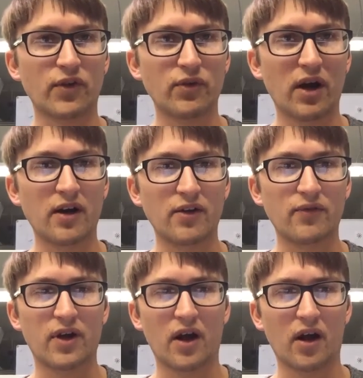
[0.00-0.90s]
So
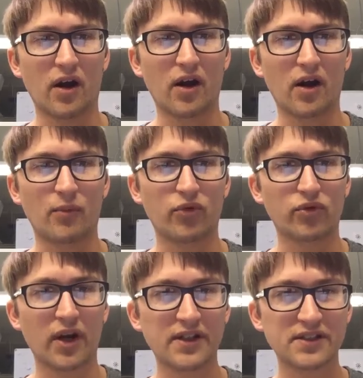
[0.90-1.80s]
that is an overview
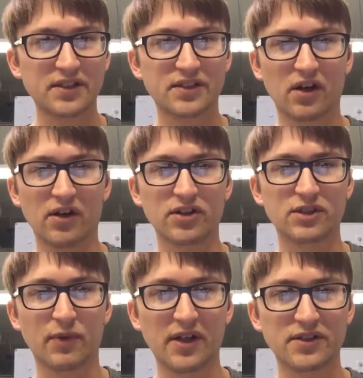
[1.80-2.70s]
of our
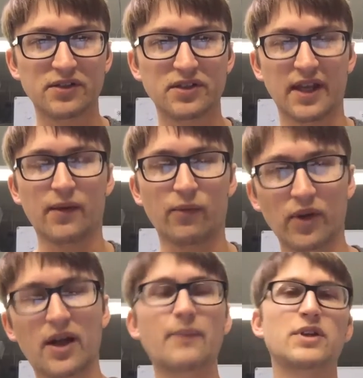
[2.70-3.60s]
prizes, our
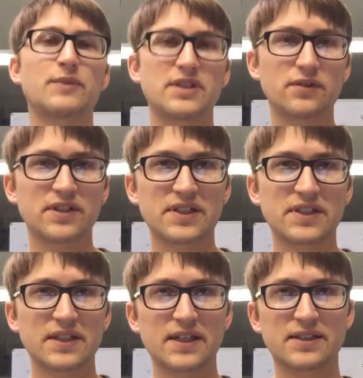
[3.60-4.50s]
sponsors, and what I'm
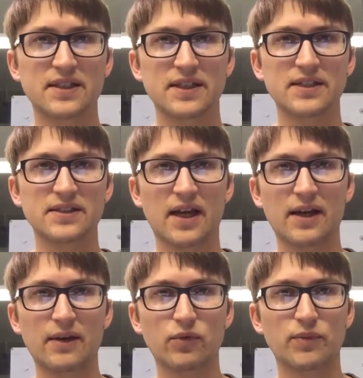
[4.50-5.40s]
going to be doing tonight
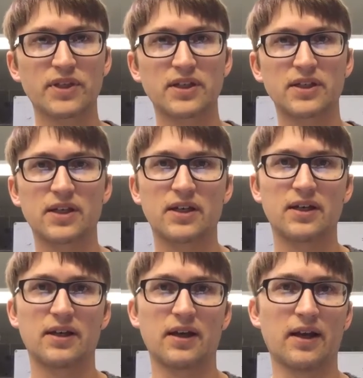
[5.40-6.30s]
is I will
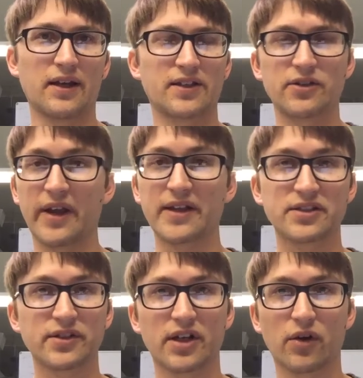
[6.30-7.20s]
be here
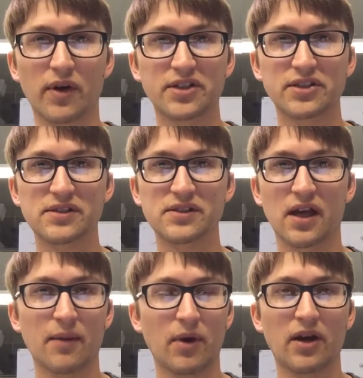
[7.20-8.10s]
answering questions.
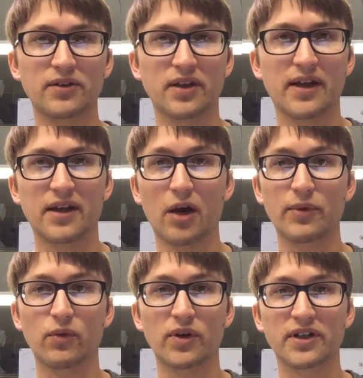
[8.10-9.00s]
I'm online. I'll be
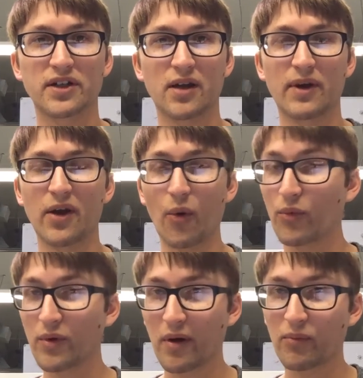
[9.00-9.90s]
working on my own
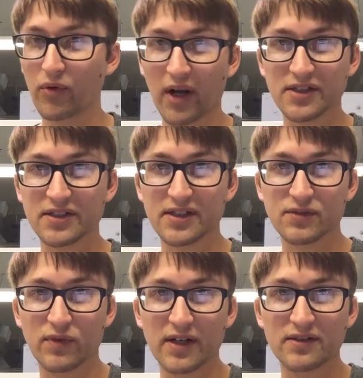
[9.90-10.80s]
project as
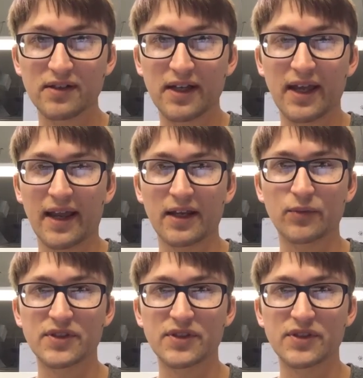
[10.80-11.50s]
well, and I'll be starting